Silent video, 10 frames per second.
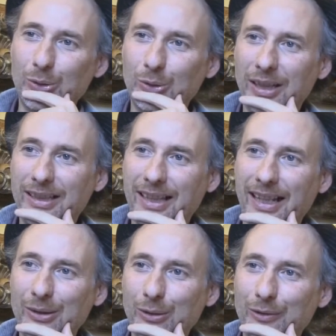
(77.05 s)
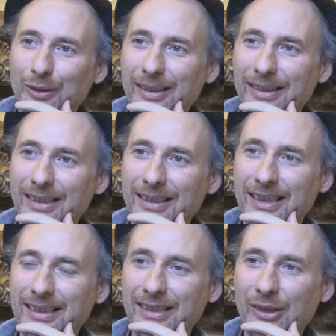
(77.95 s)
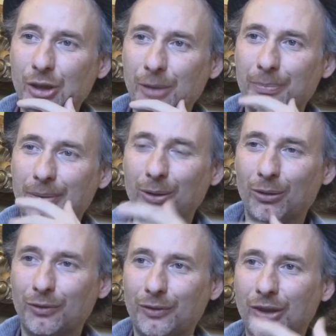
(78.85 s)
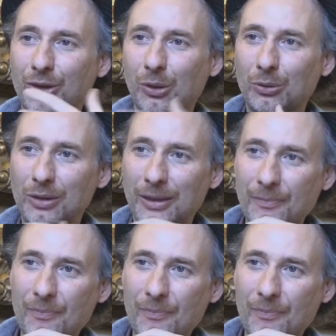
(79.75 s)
to that kind of citizenship of the soul,